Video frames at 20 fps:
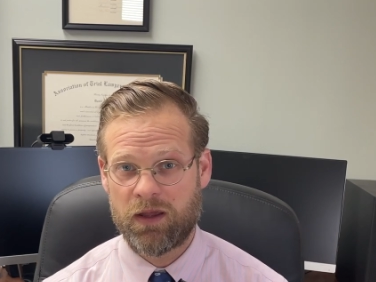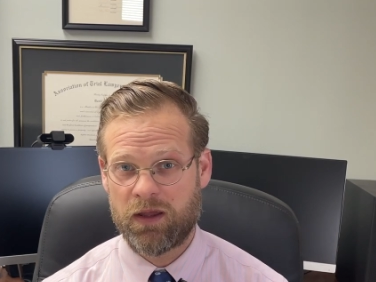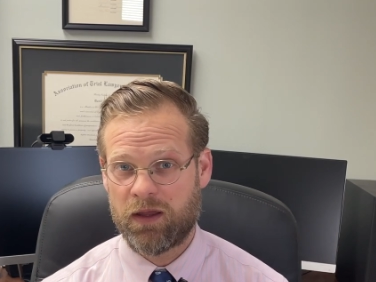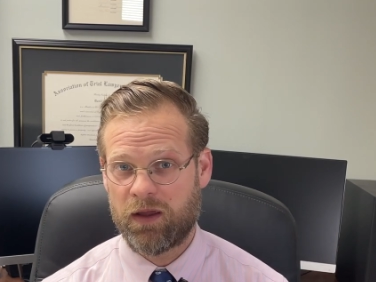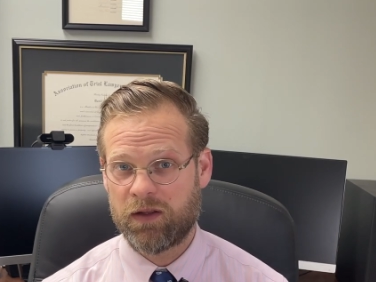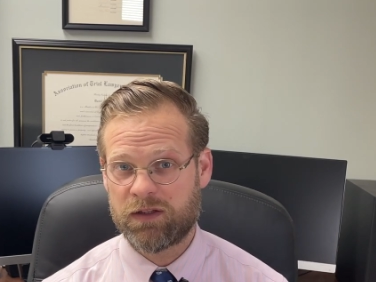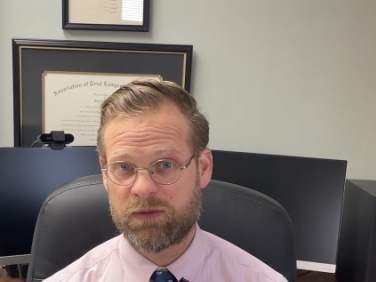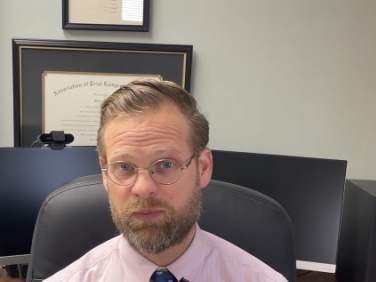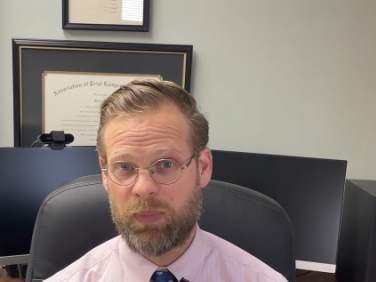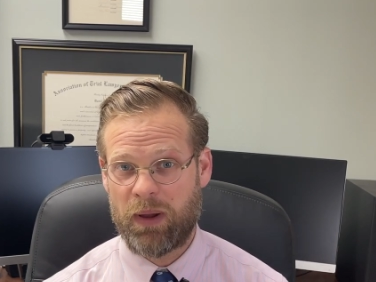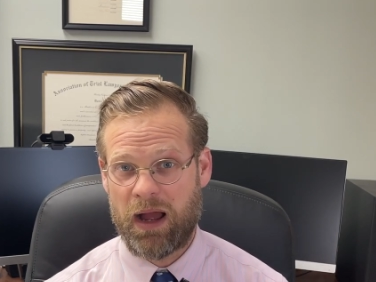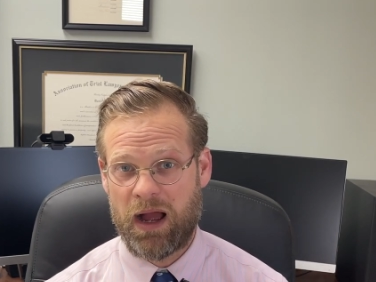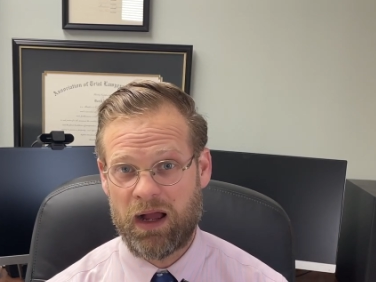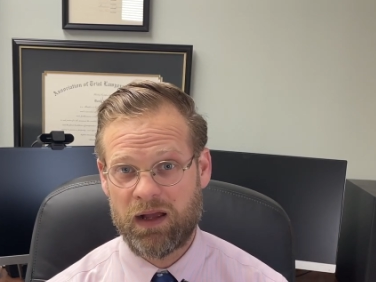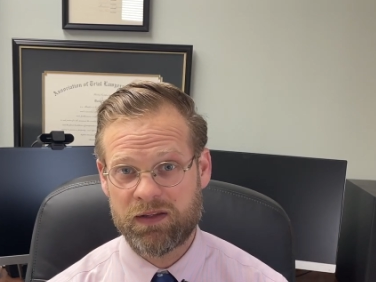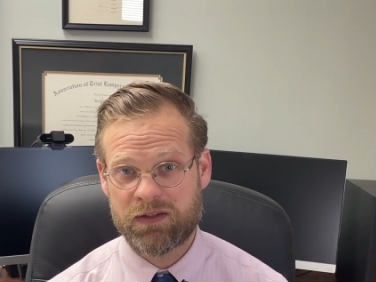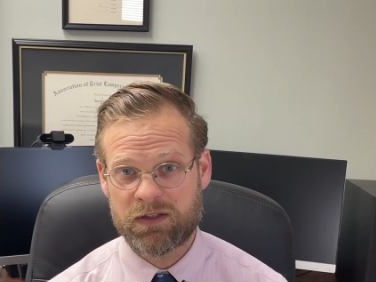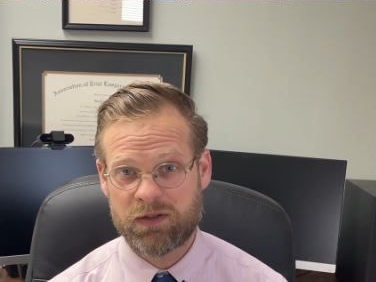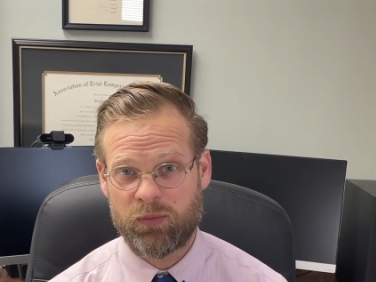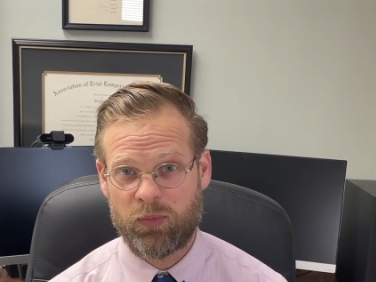it's
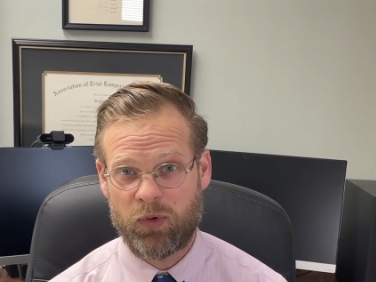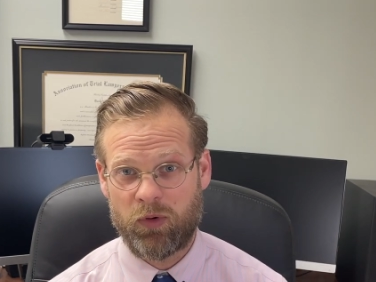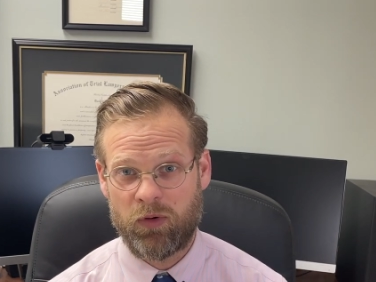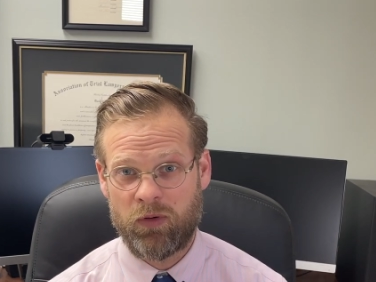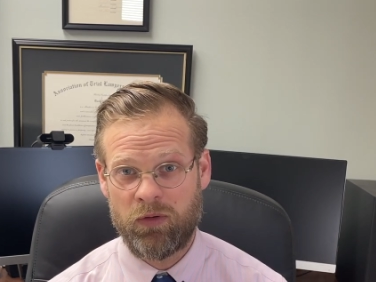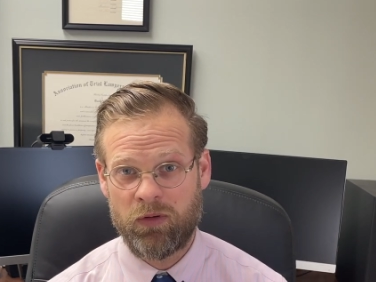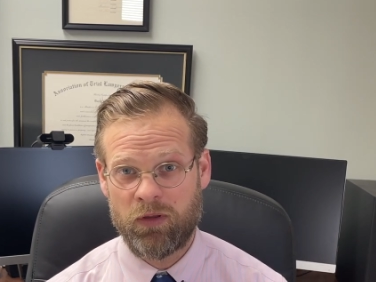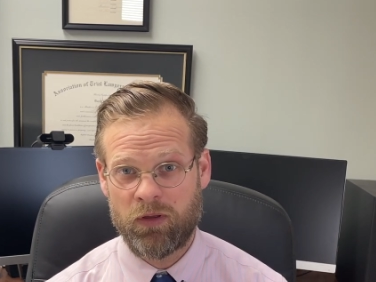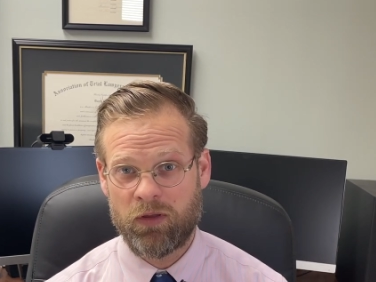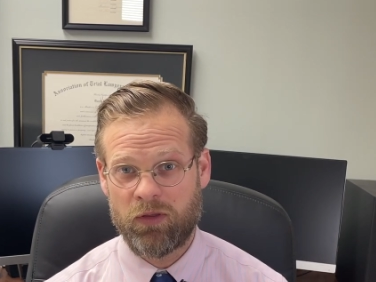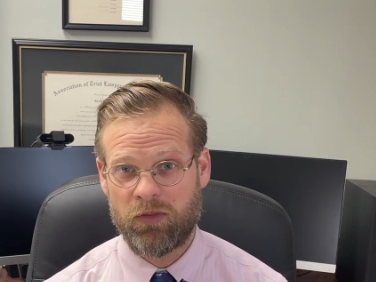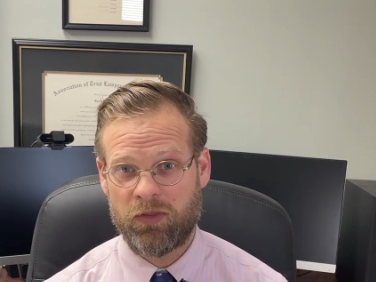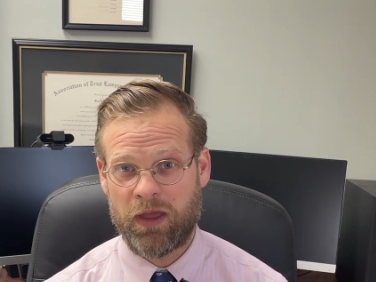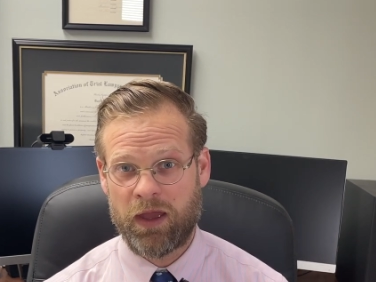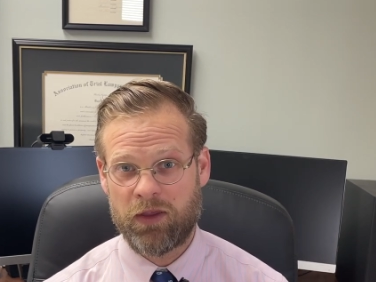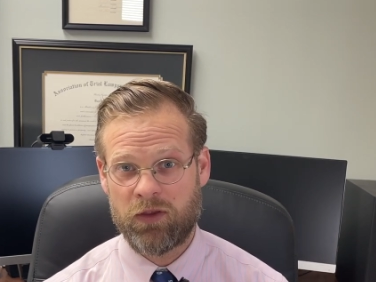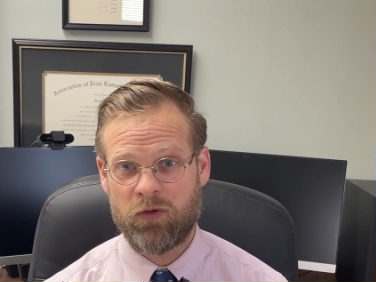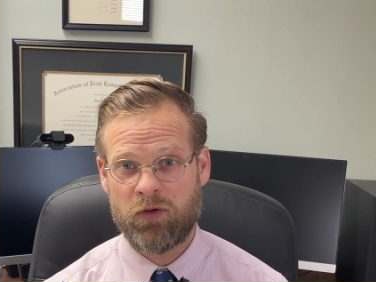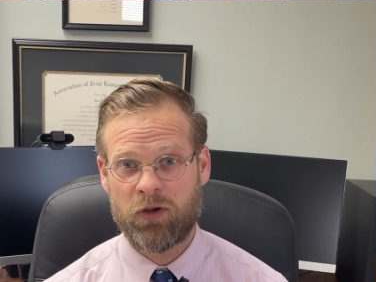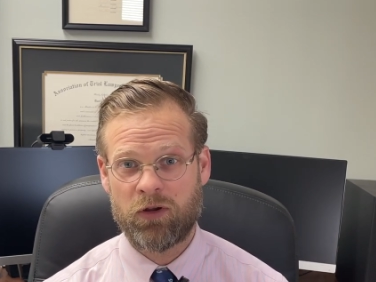possible
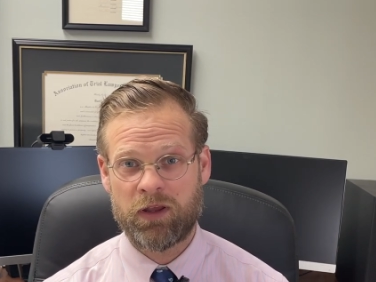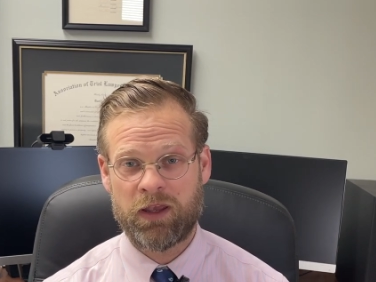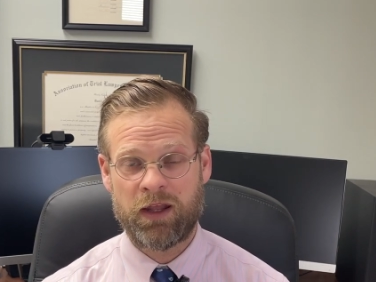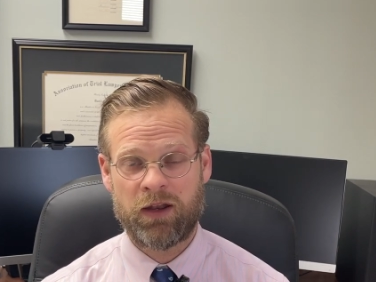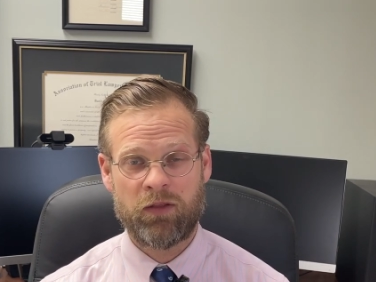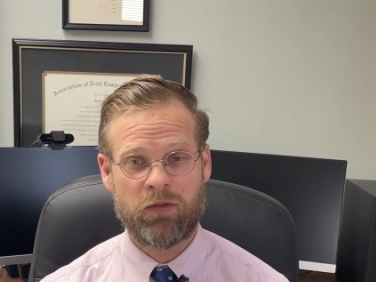that you could get